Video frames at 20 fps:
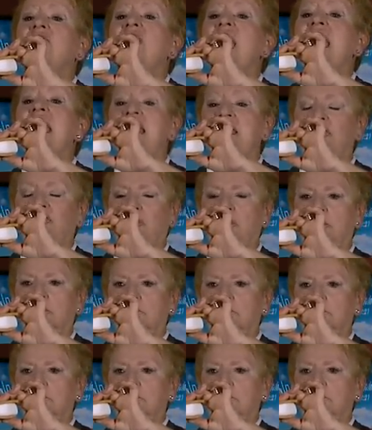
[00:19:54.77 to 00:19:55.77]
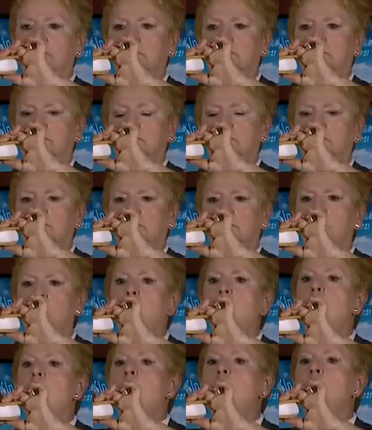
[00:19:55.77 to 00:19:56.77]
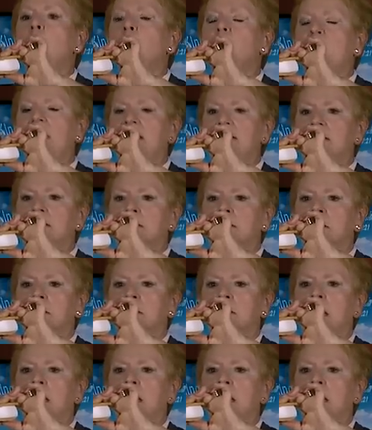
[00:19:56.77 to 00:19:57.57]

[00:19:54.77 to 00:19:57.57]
faith. Always.